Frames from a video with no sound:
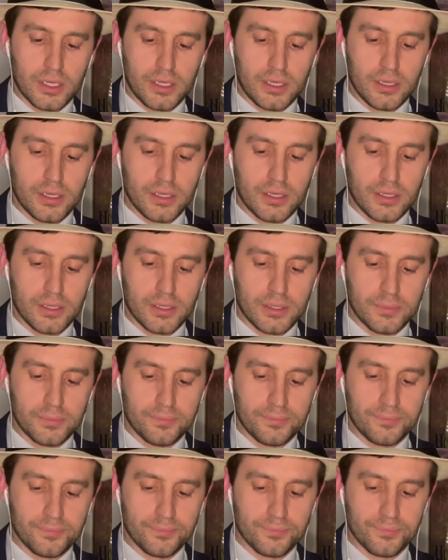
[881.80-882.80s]

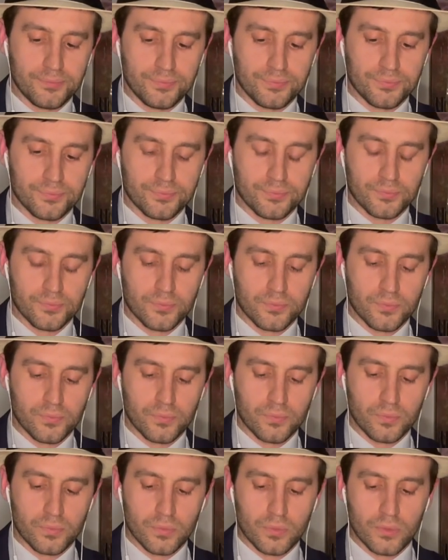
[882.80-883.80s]
And
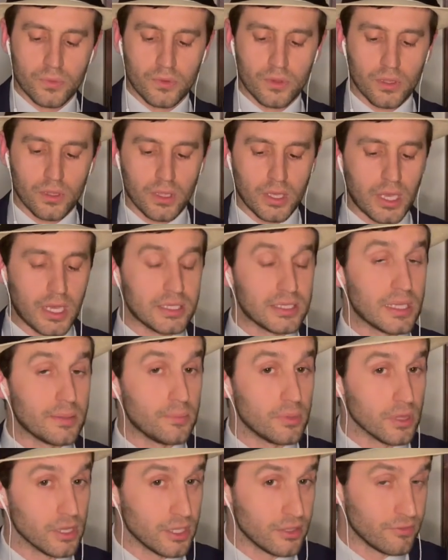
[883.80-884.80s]
I
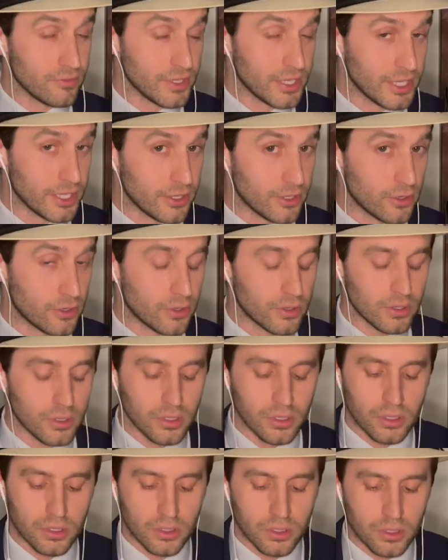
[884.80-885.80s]
believe here
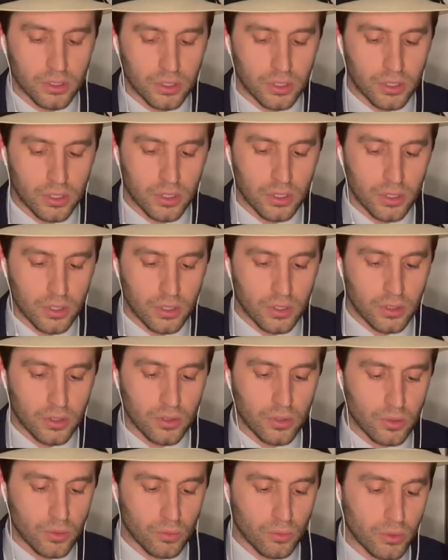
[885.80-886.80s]

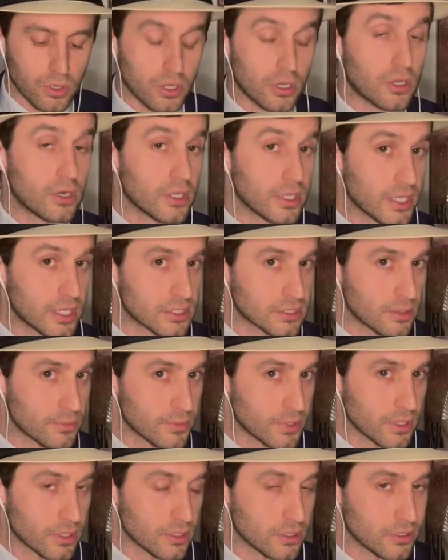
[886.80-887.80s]
we're gonna get
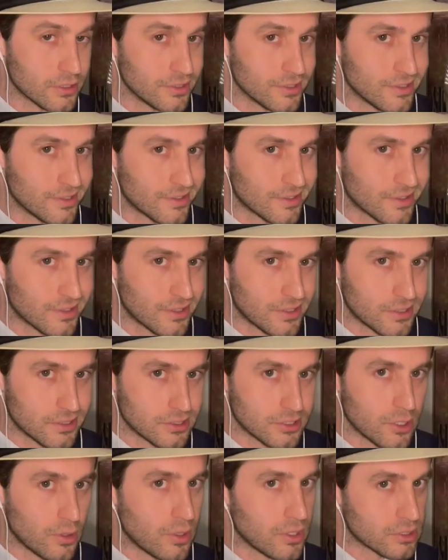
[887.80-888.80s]
something good.
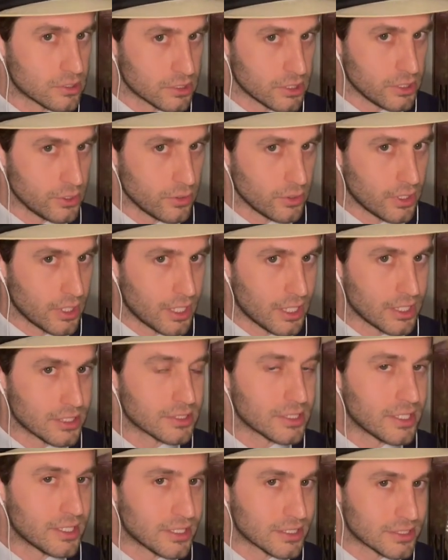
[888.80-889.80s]
So I'll see you guys
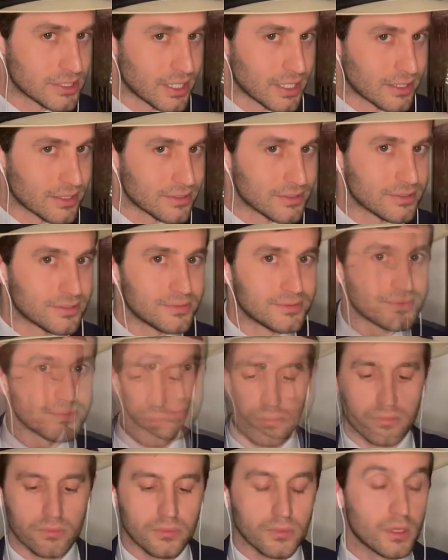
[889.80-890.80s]
in a second.
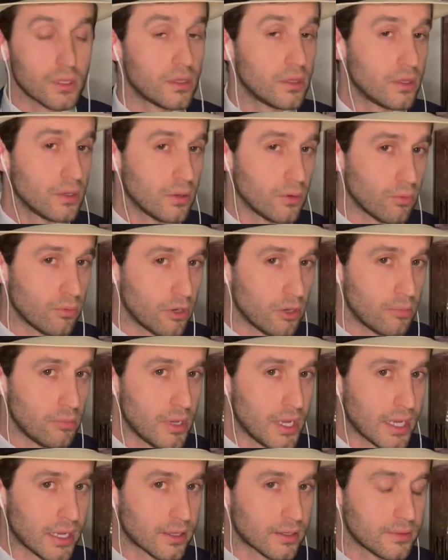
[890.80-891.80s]
We're
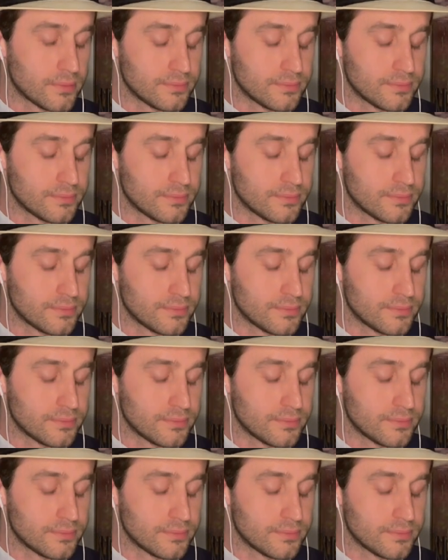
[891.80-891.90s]
back.